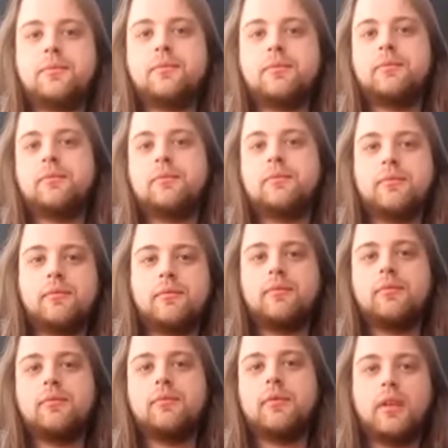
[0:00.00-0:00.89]

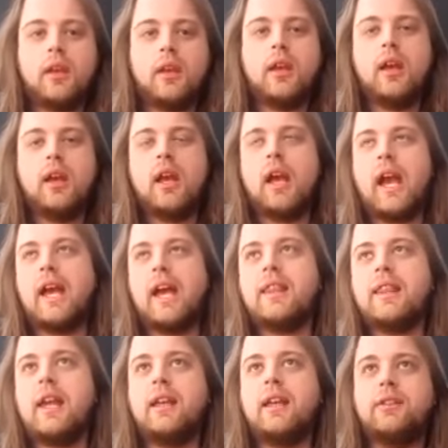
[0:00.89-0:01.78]

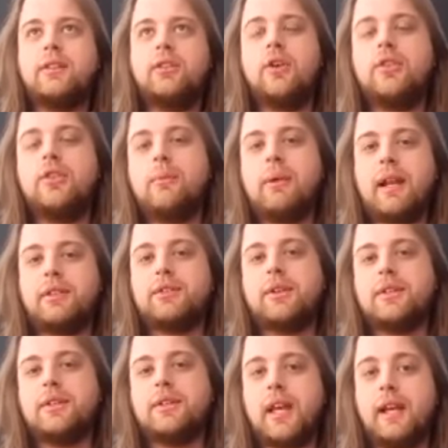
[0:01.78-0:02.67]
and they know their
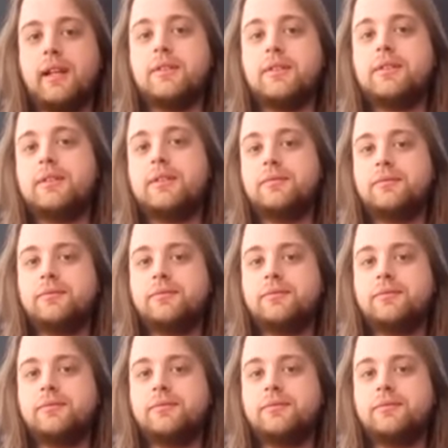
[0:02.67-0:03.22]
pentatonic scales.